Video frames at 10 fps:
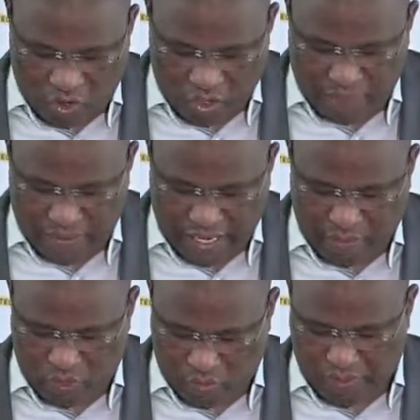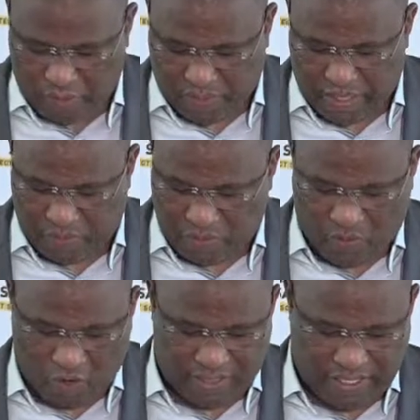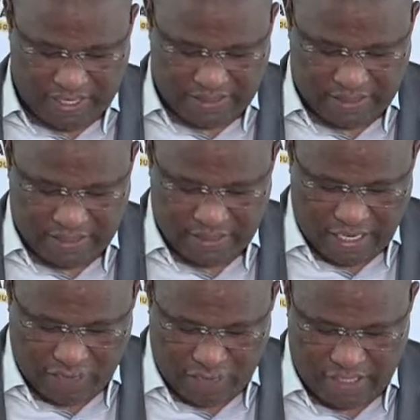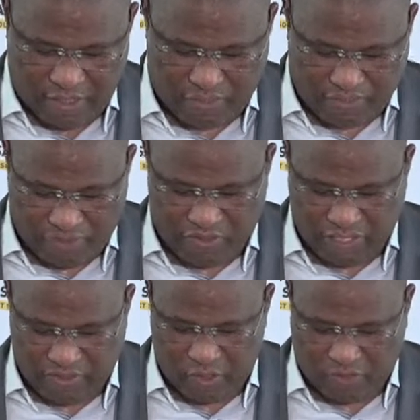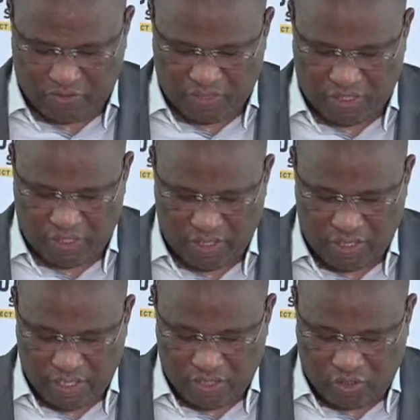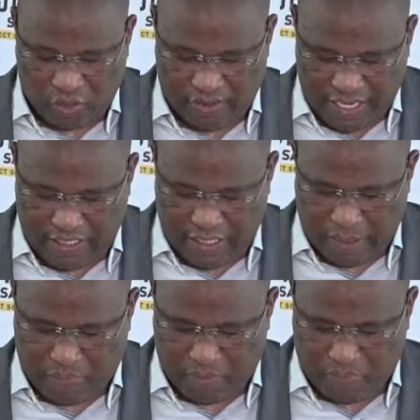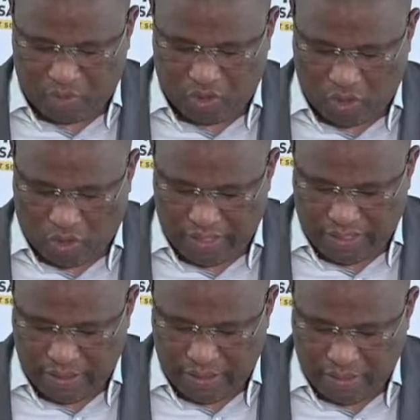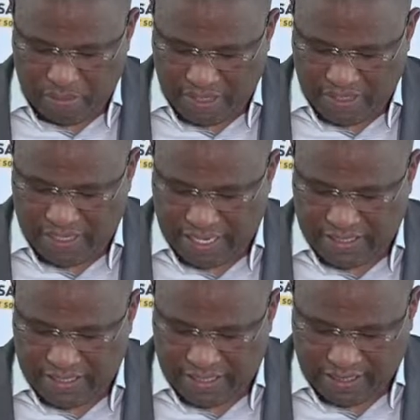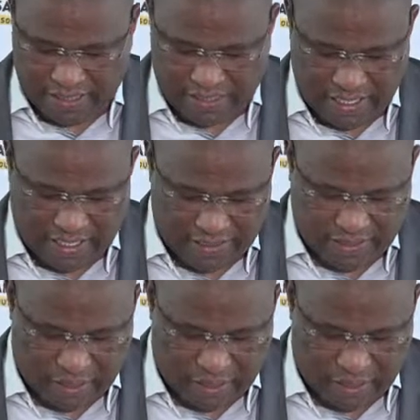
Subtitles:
not become super spreaders of COVID-19. Government is improving service provision so that people don't meet at these centers